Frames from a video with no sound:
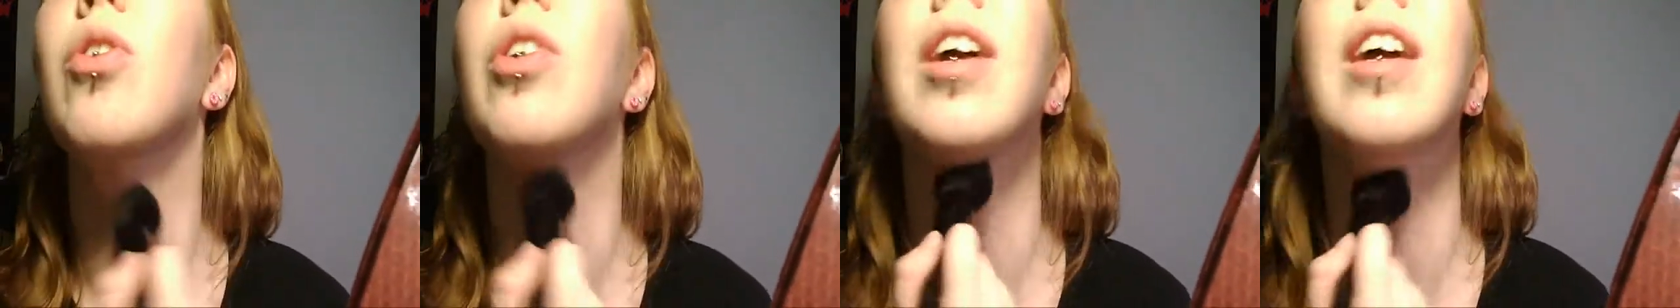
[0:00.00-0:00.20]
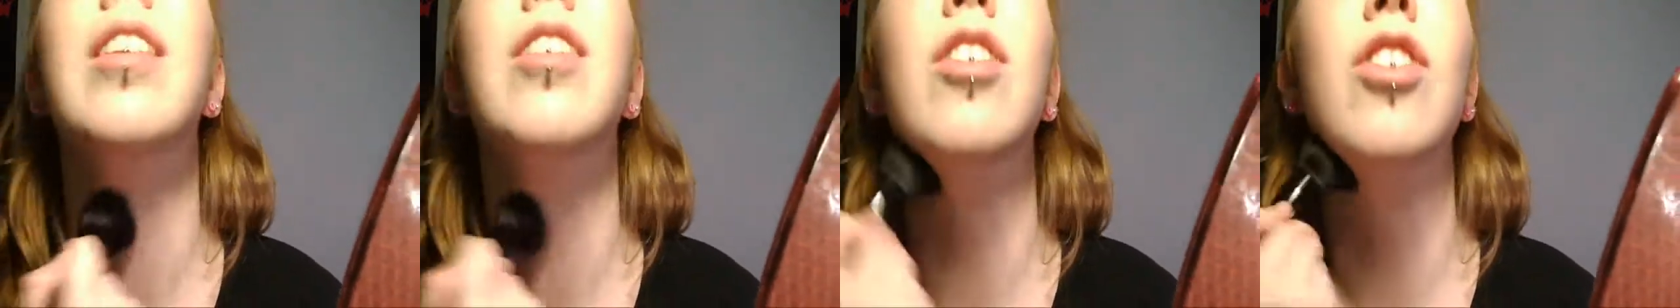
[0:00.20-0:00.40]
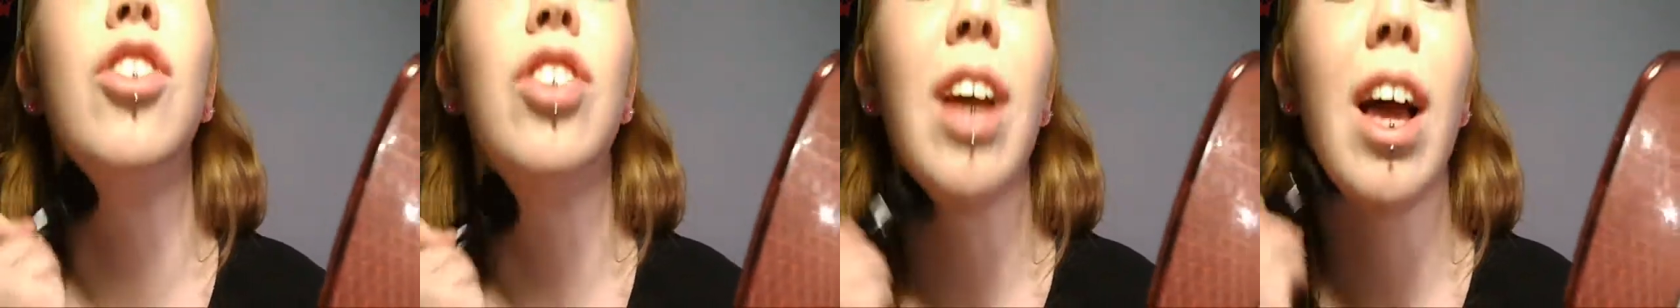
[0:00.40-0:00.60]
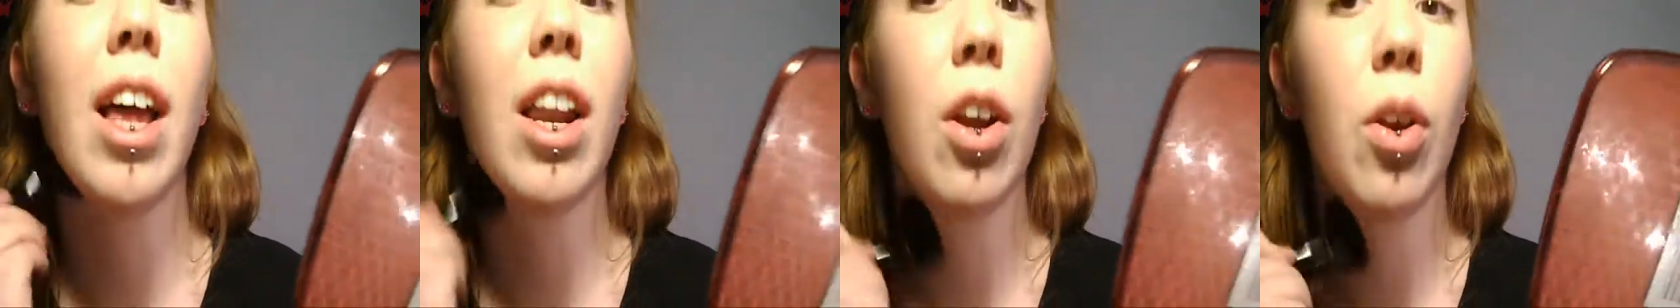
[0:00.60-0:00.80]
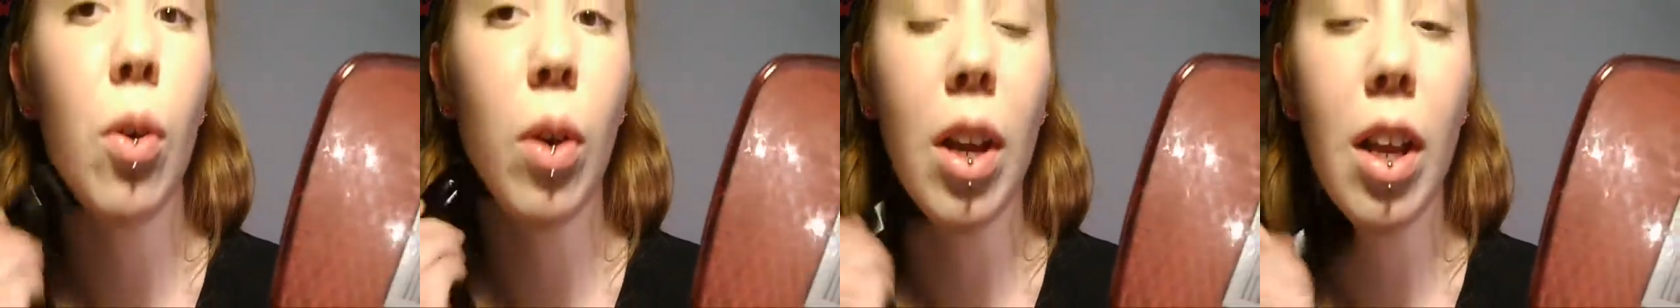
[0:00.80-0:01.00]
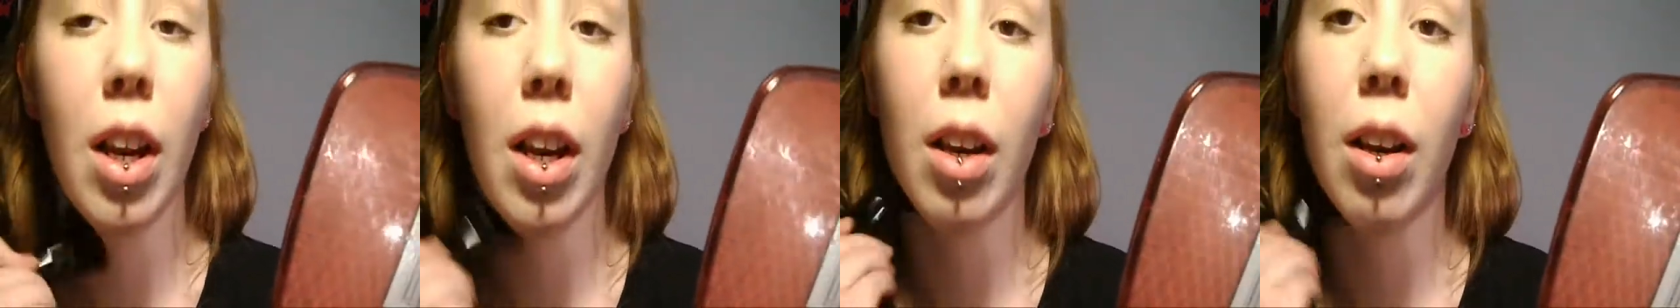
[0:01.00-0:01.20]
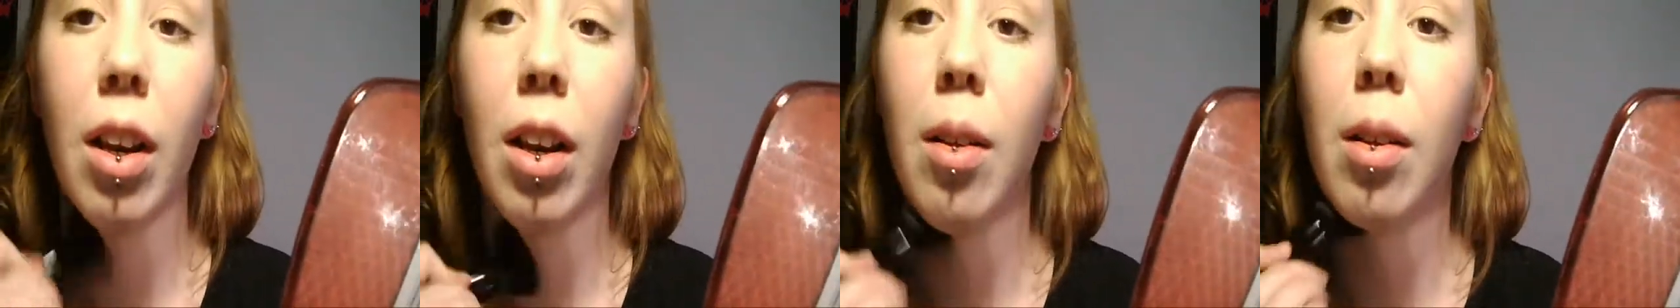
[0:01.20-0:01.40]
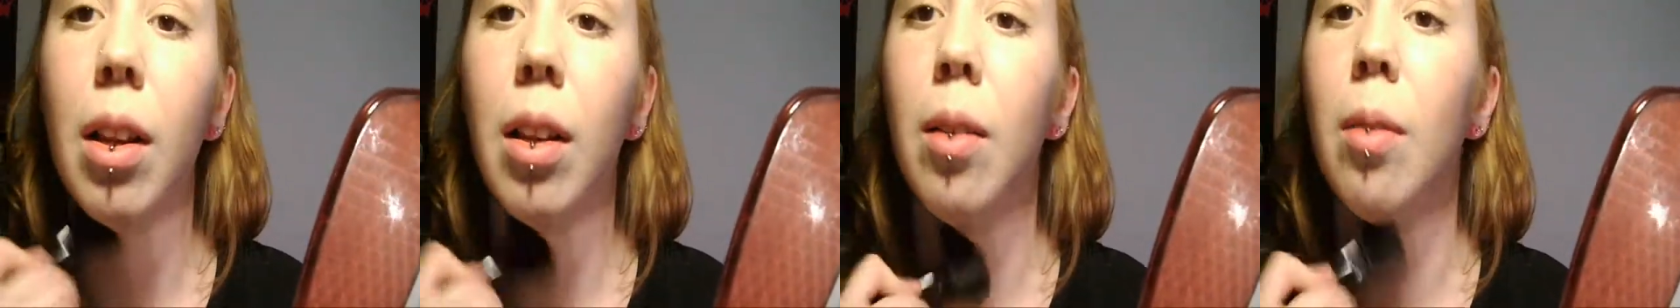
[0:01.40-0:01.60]
creates a shadow and
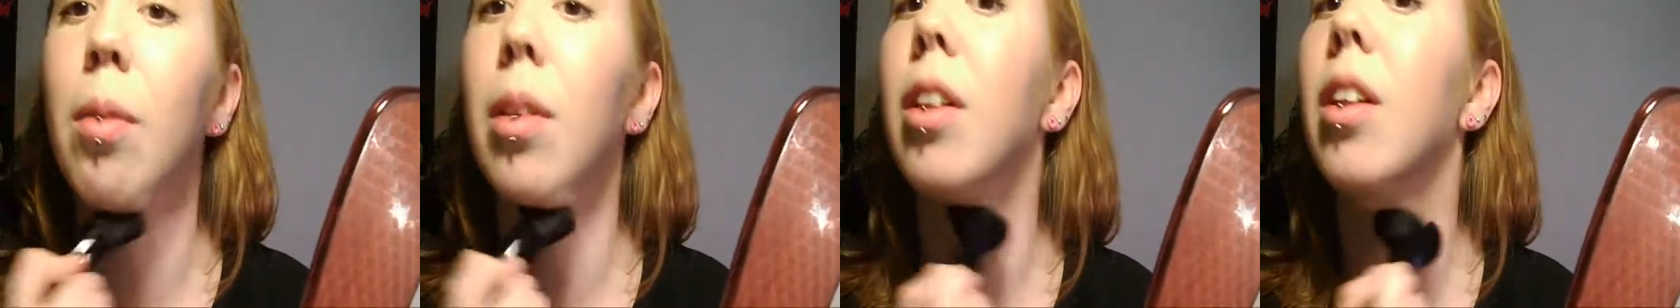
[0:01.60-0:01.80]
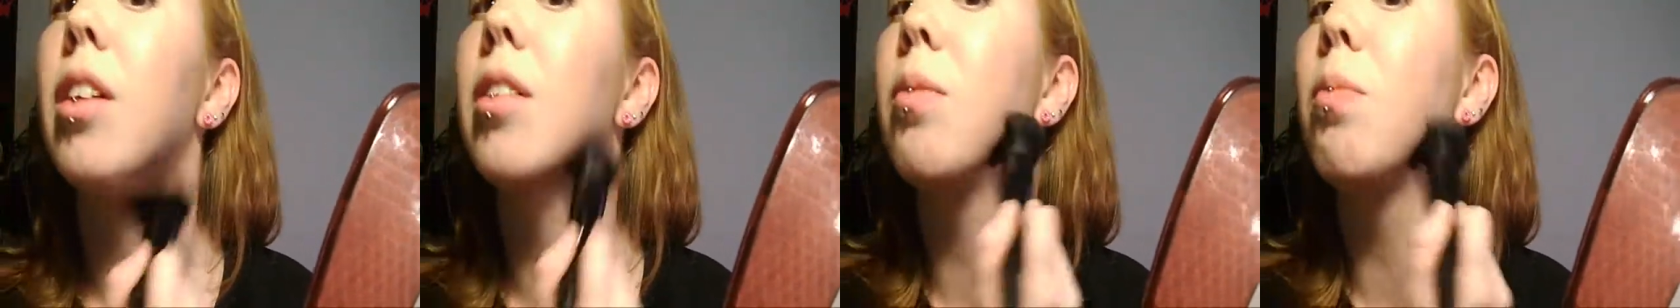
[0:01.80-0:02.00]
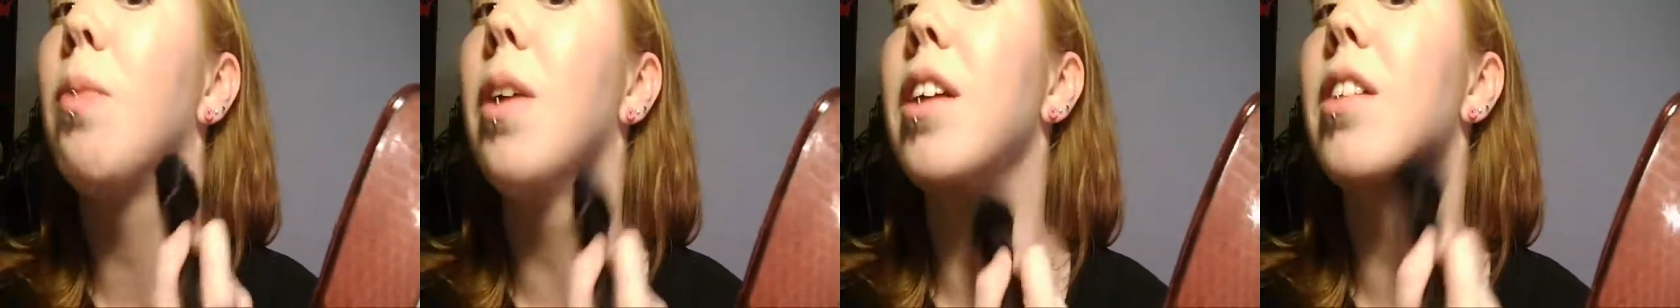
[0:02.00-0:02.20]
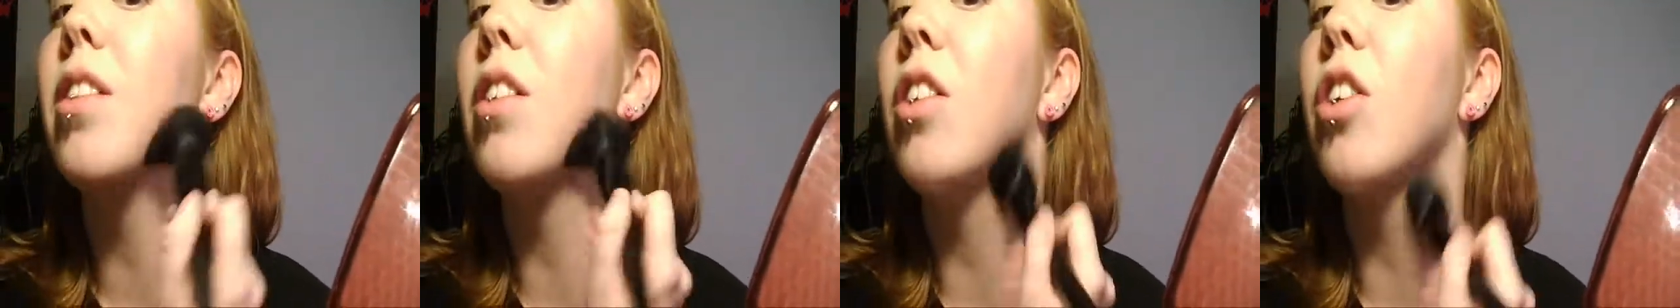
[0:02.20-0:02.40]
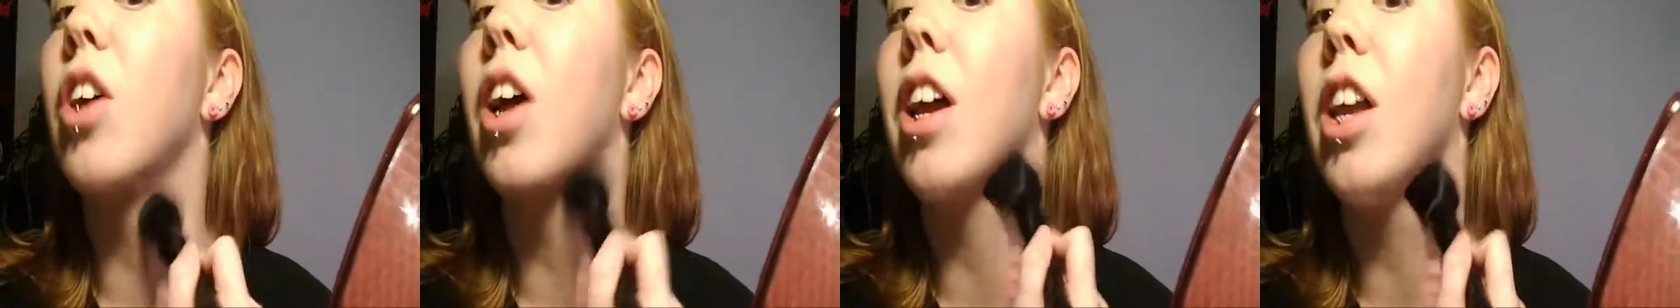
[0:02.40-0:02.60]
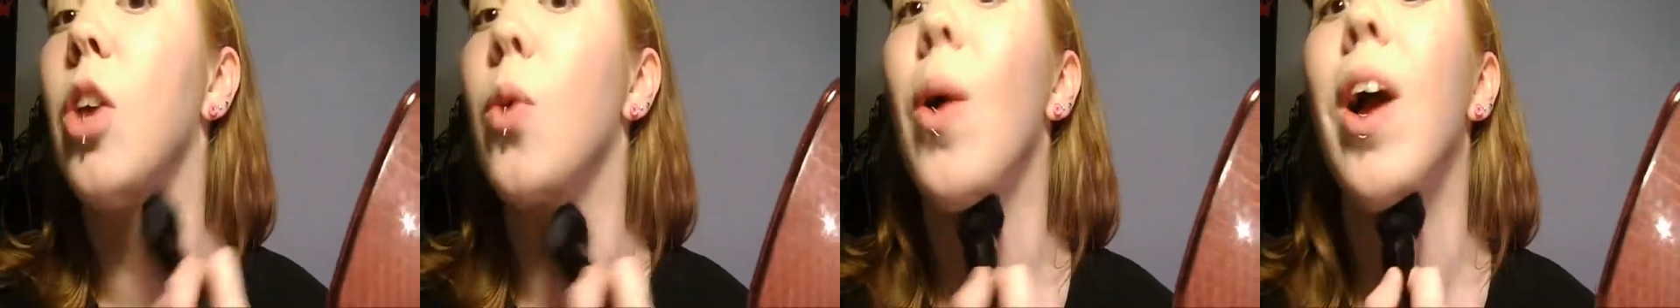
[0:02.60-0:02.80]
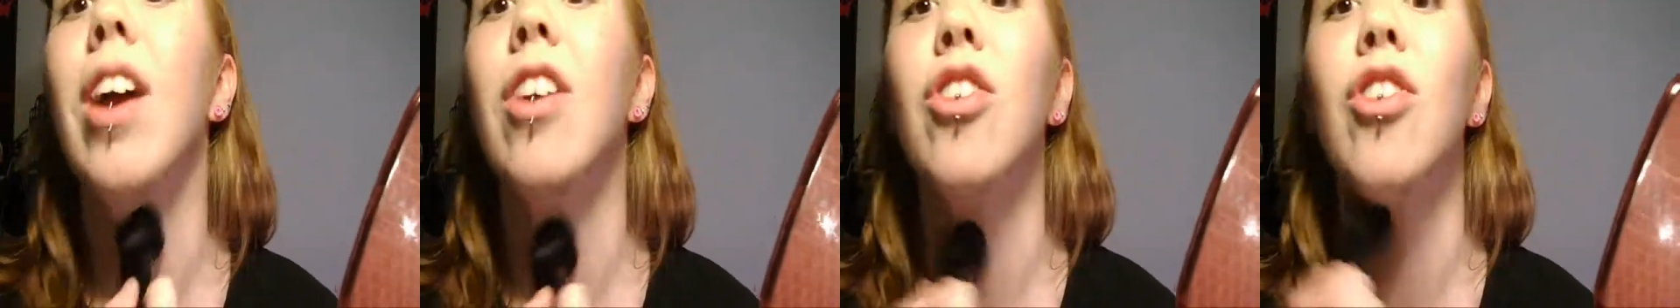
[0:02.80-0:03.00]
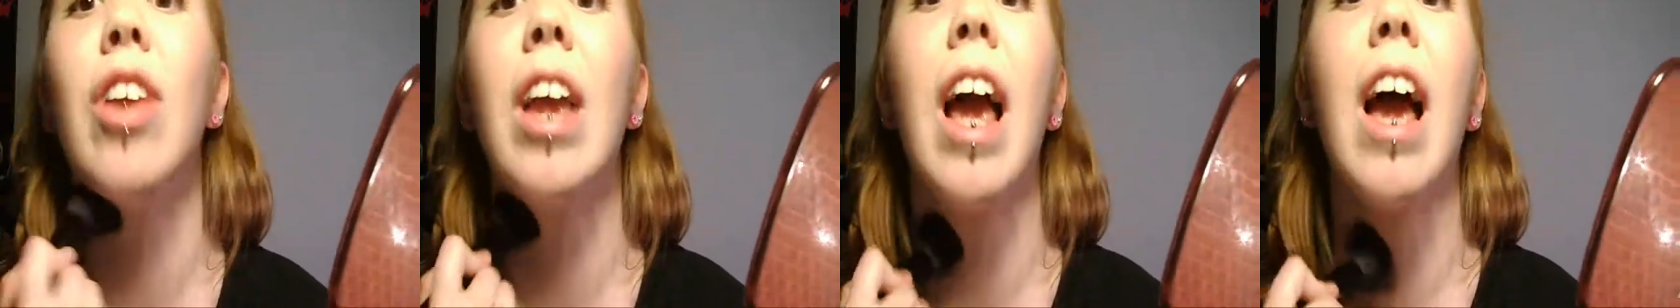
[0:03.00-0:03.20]
makes it look like you
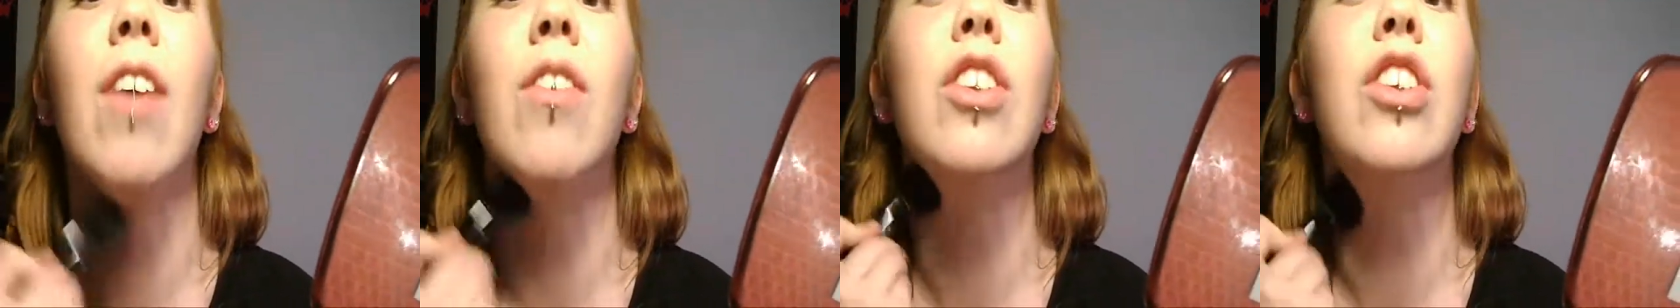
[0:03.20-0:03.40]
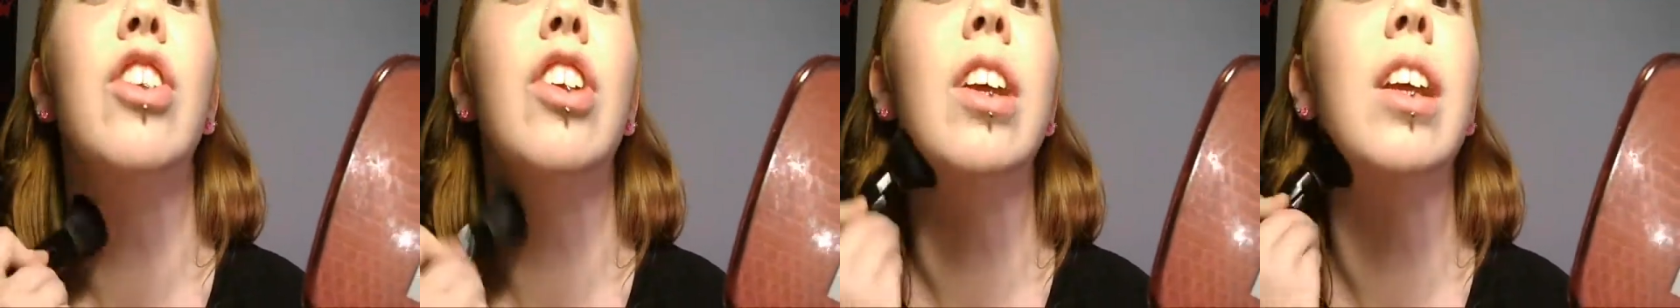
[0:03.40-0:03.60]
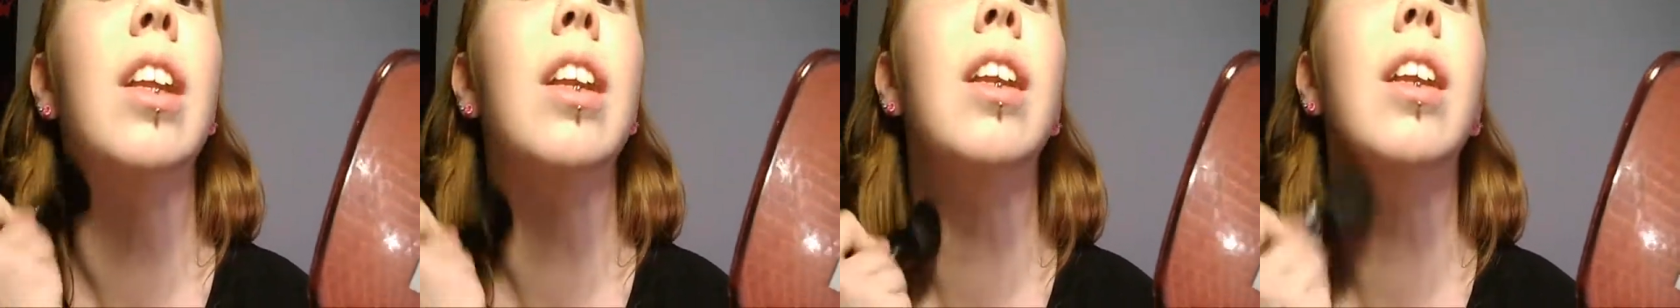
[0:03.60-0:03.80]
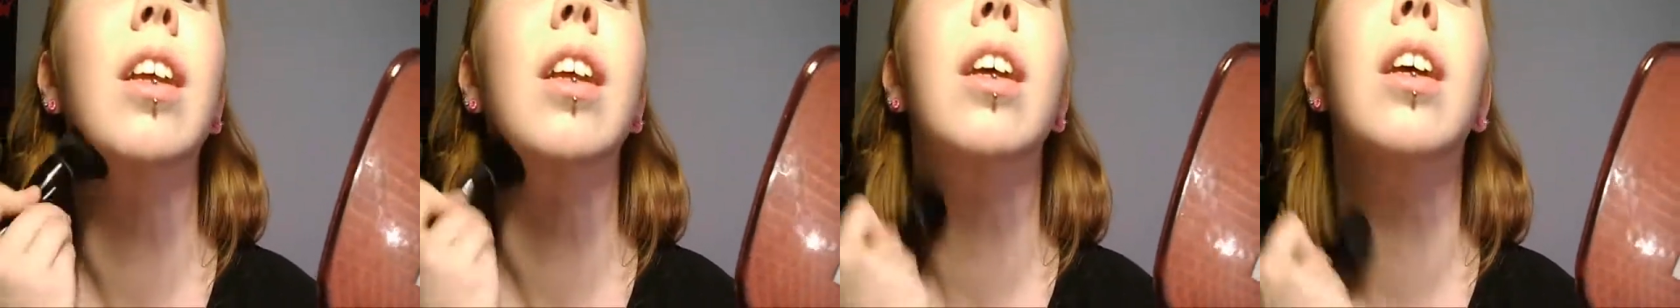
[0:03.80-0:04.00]
actually have a chin.